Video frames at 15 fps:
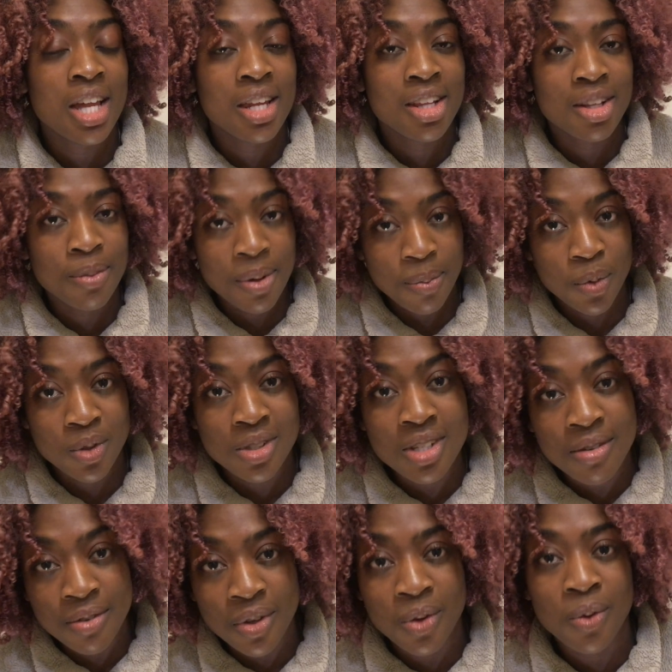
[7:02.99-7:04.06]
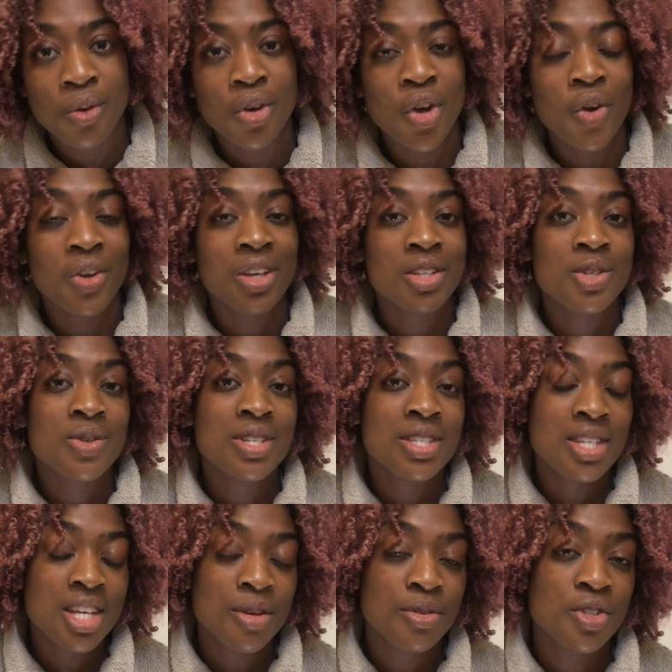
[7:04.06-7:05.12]
that little bit more difficult. Going into a
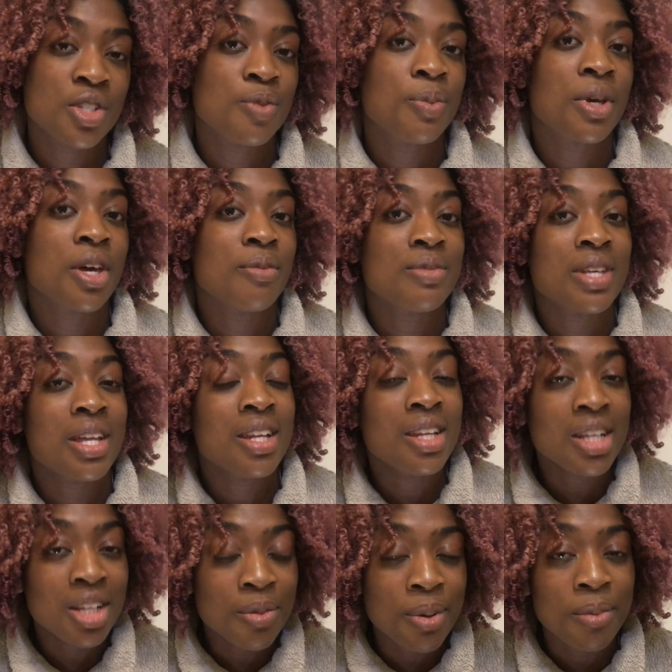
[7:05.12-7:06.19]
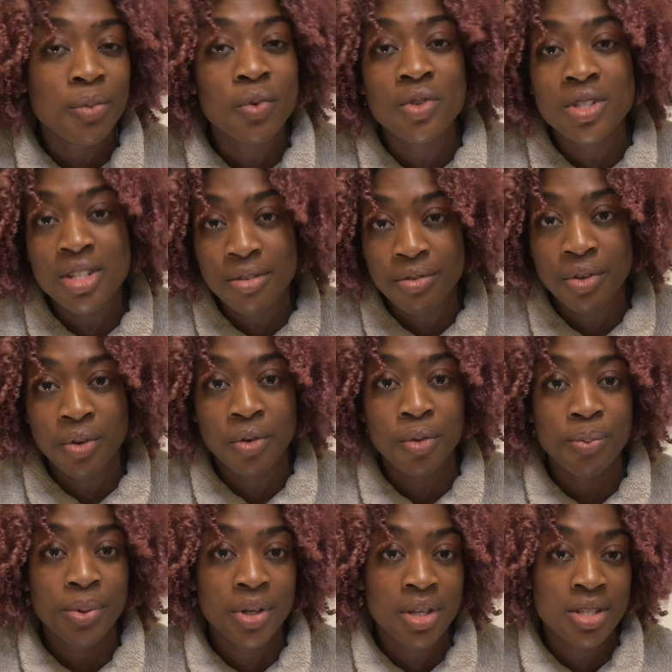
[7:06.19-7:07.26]
seat just becomes that little bit more
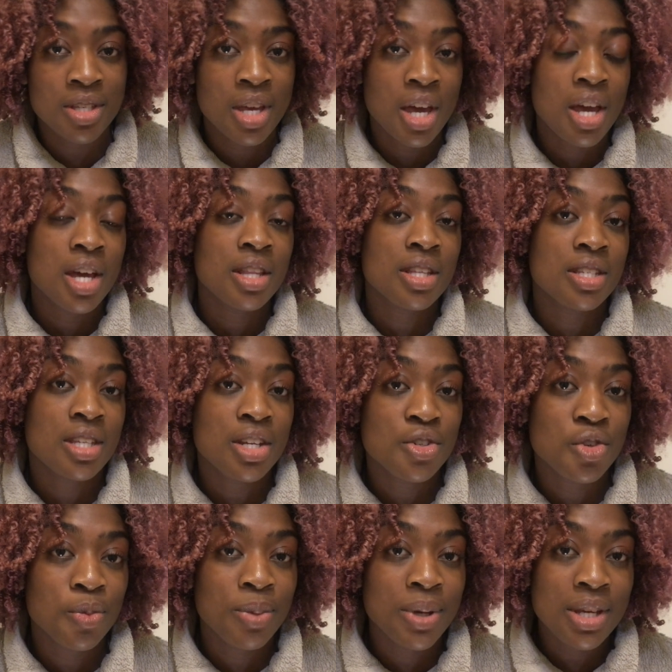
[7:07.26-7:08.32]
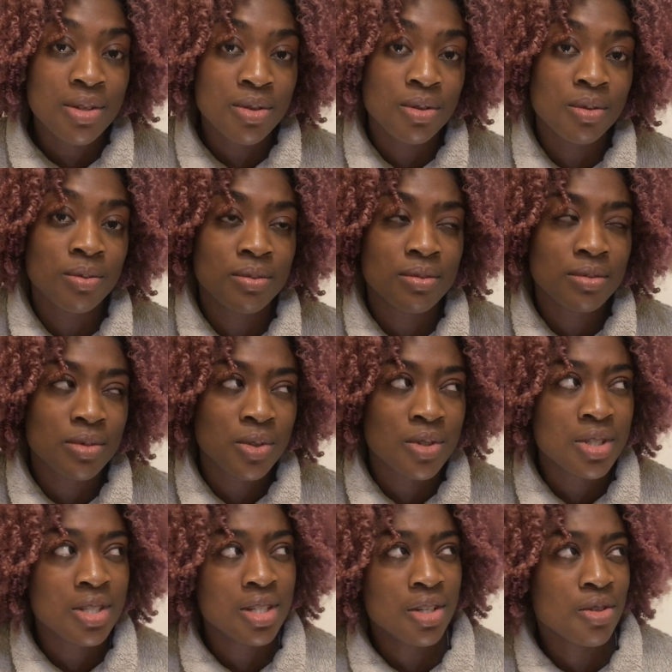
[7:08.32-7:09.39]
difficult because the centripetal, or is
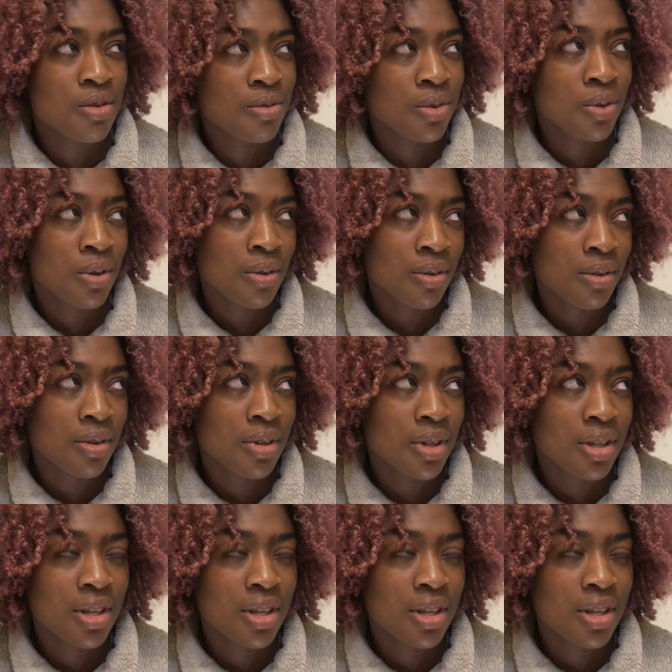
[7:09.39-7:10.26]
it centrifugal?